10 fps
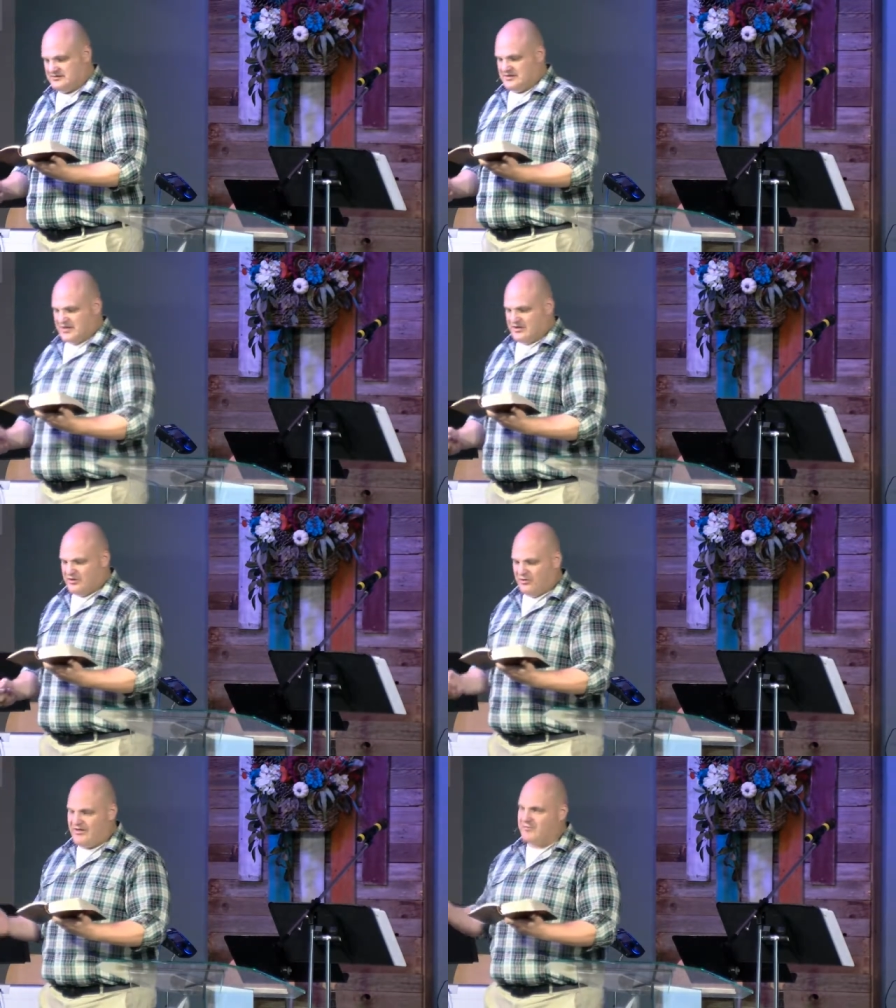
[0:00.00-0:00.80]
you
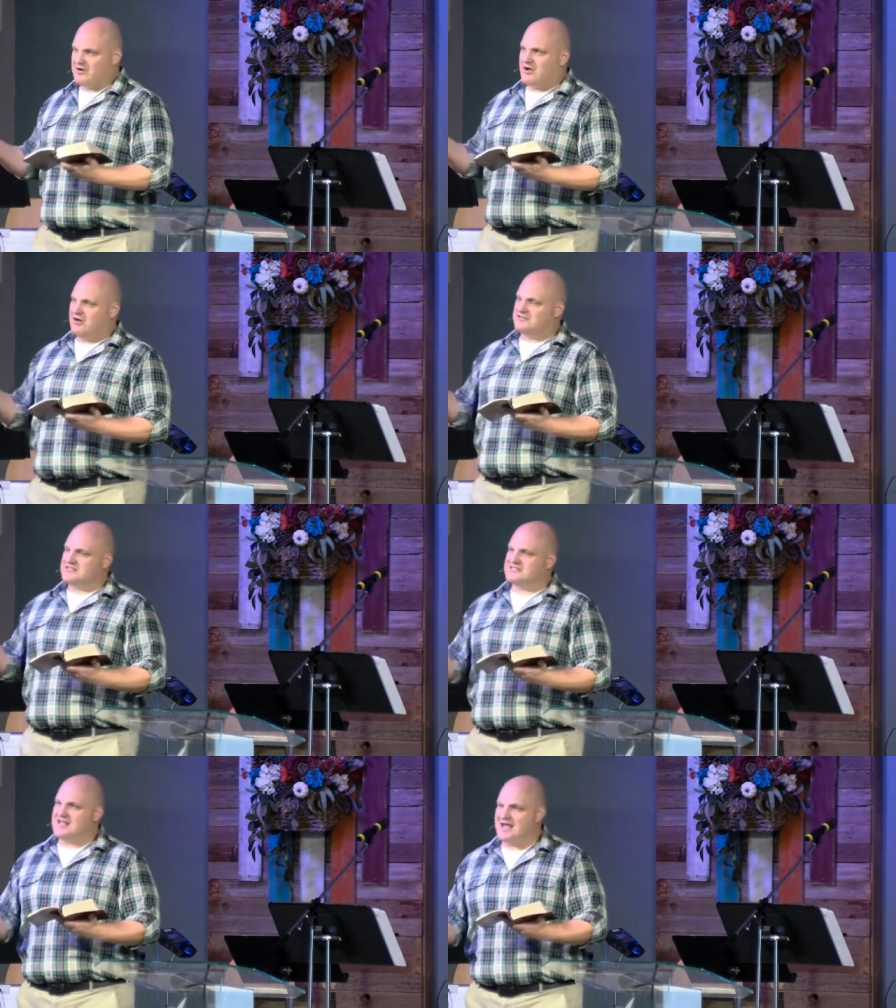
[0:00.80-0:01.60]
know, they were called
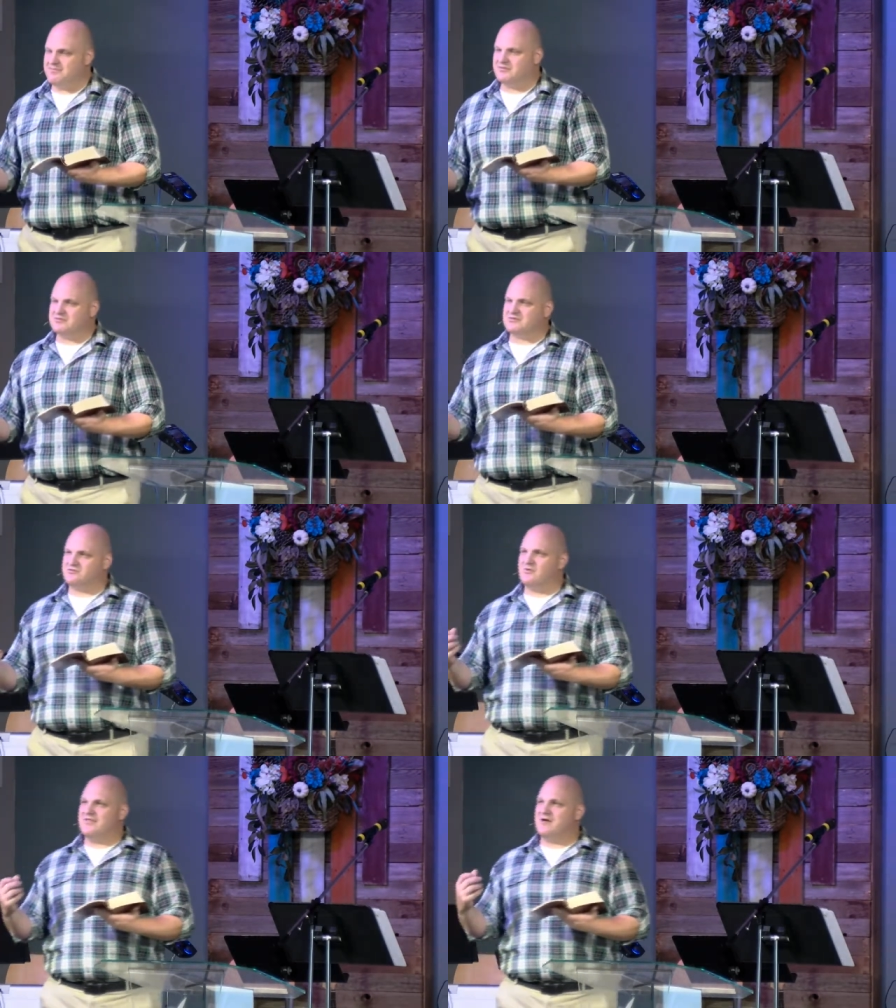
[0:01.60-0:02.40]
disciples
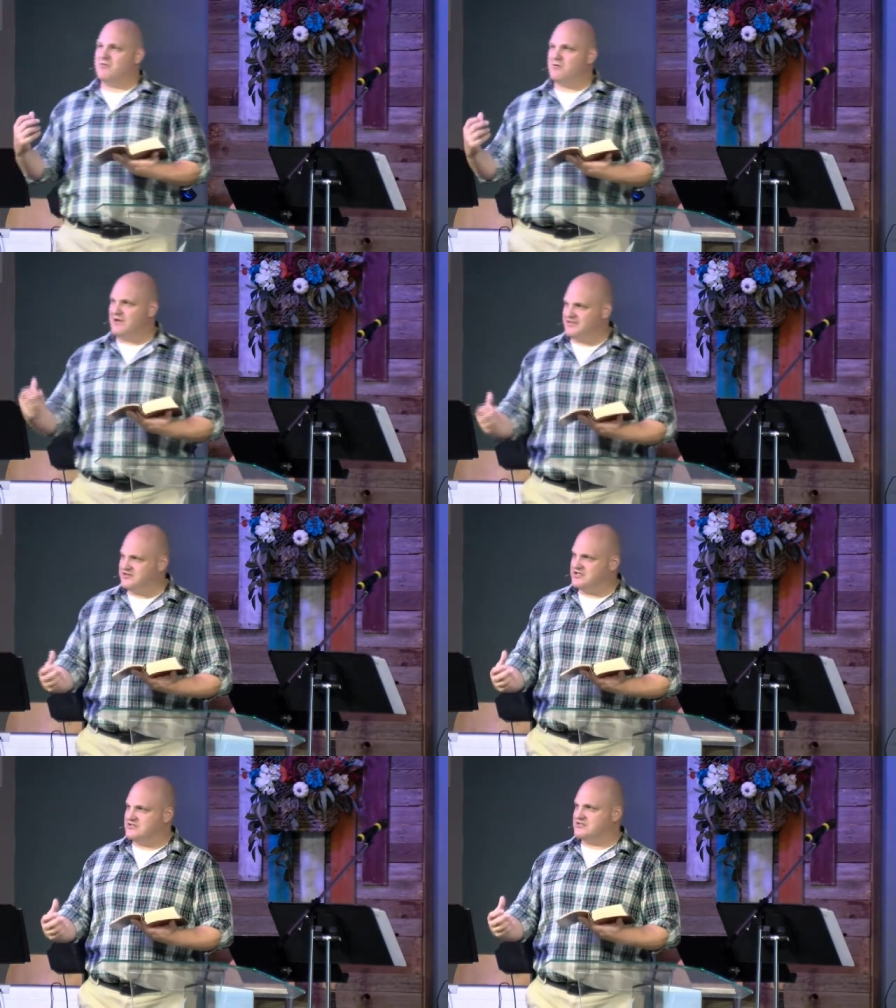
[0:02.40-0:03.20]
when they were with
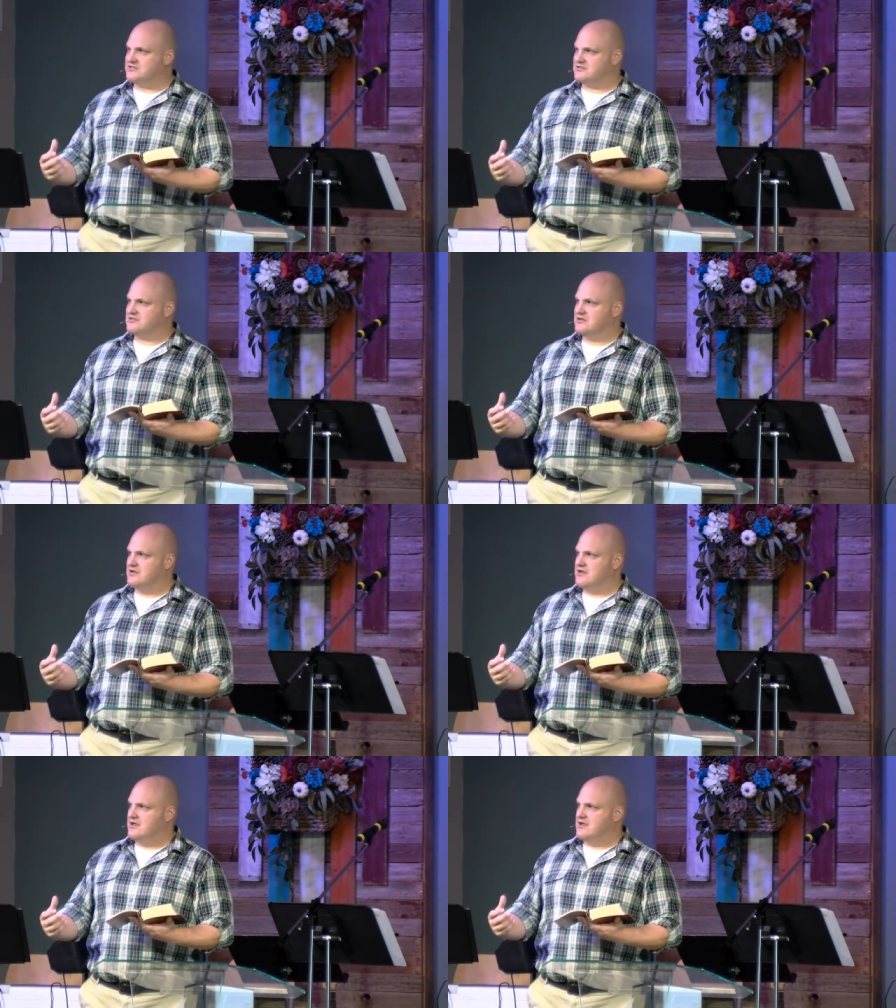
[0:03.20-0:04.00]
Jesus
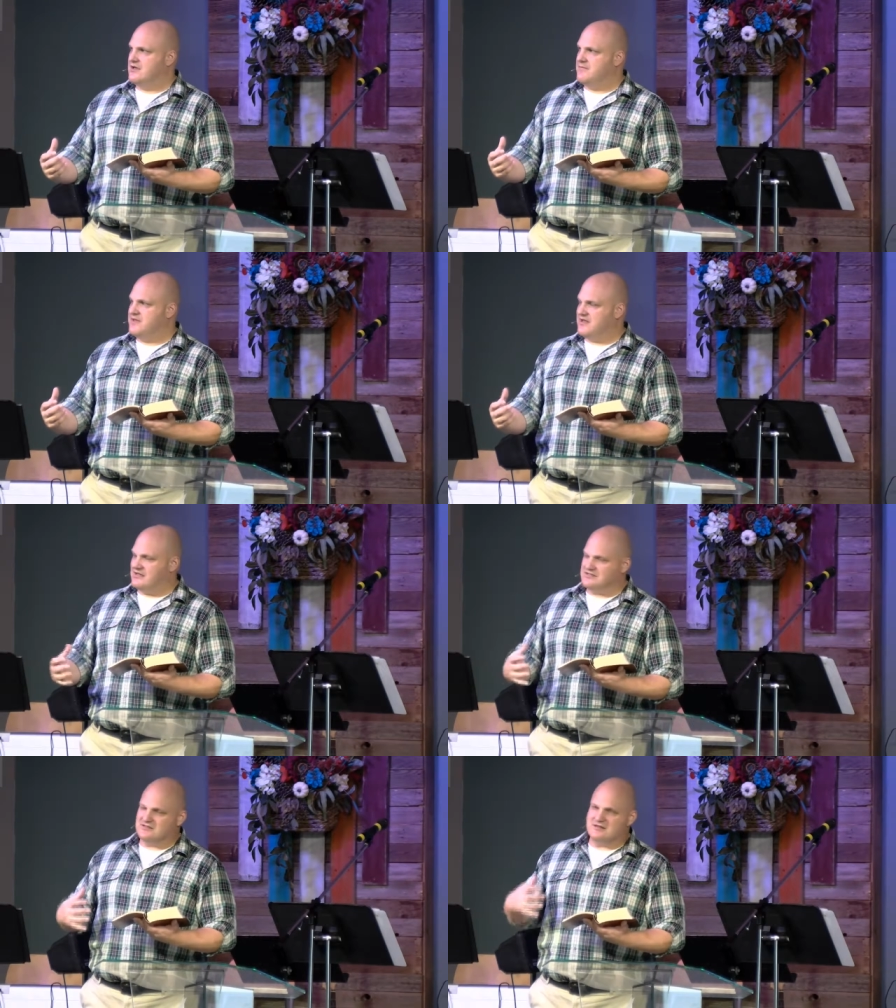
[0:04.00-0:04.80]

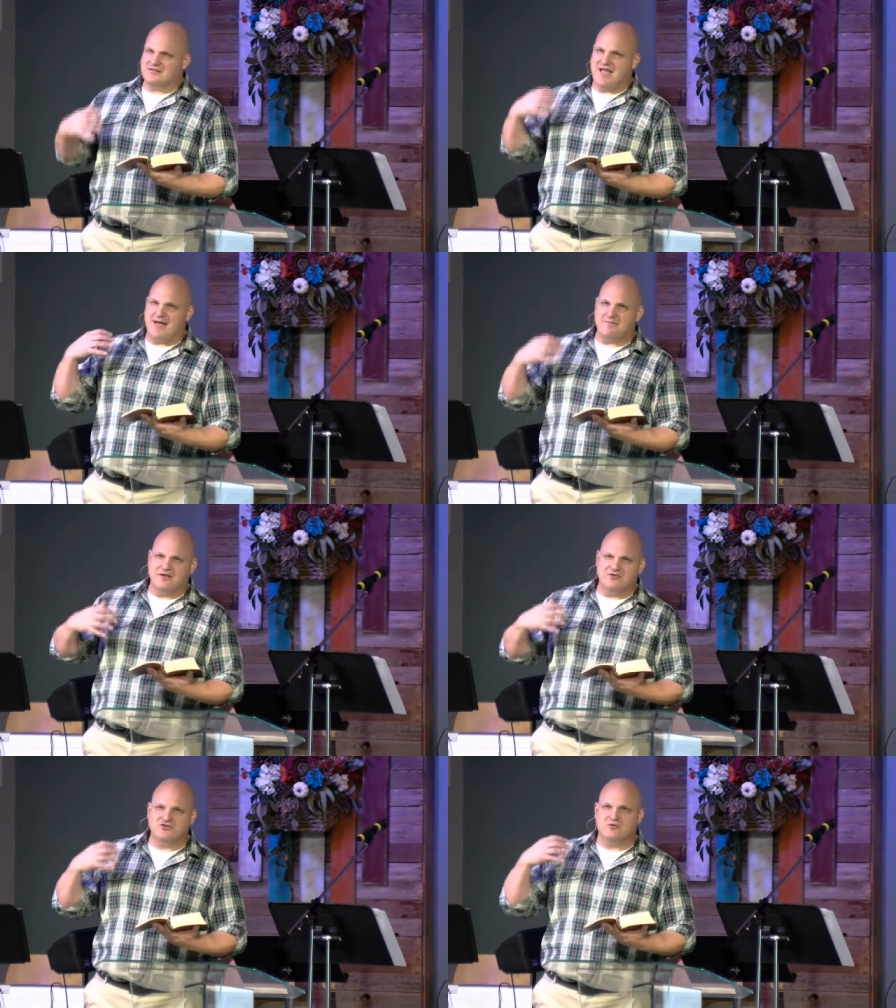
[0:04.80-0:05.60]
because that
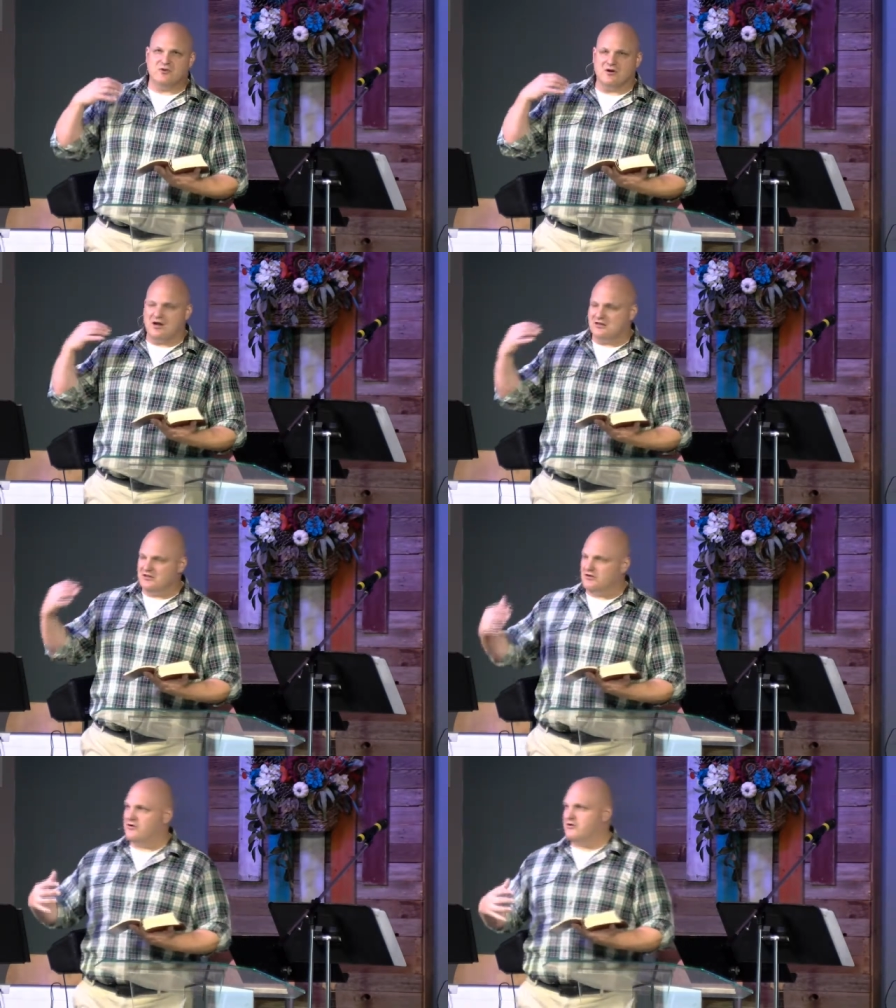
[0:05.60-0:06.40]
means you are a
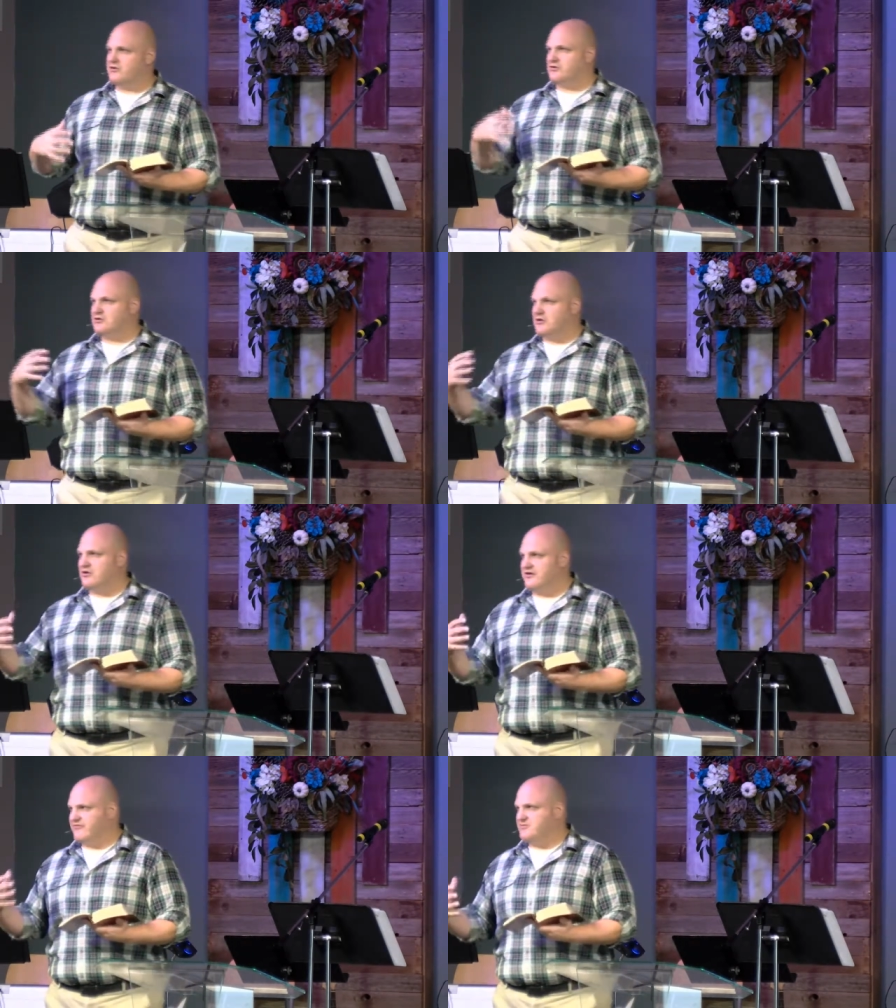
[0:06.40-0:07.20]
learner, you're
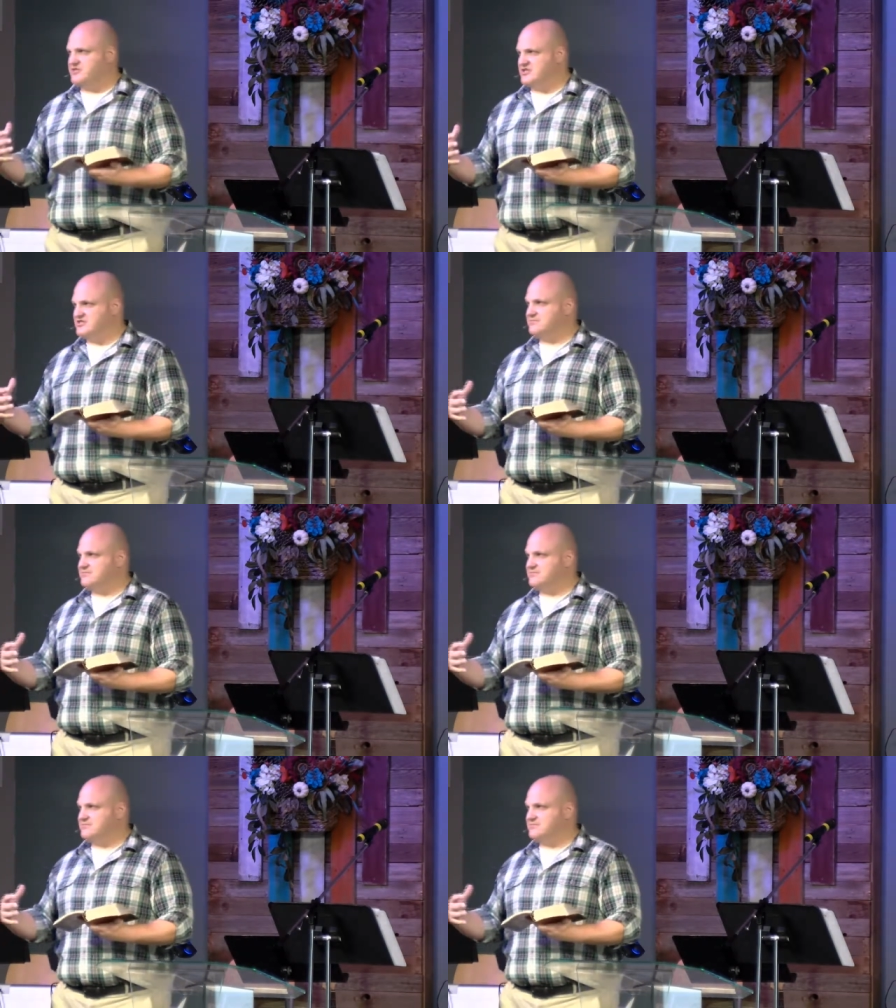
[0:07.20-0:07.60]
learning from Jesus.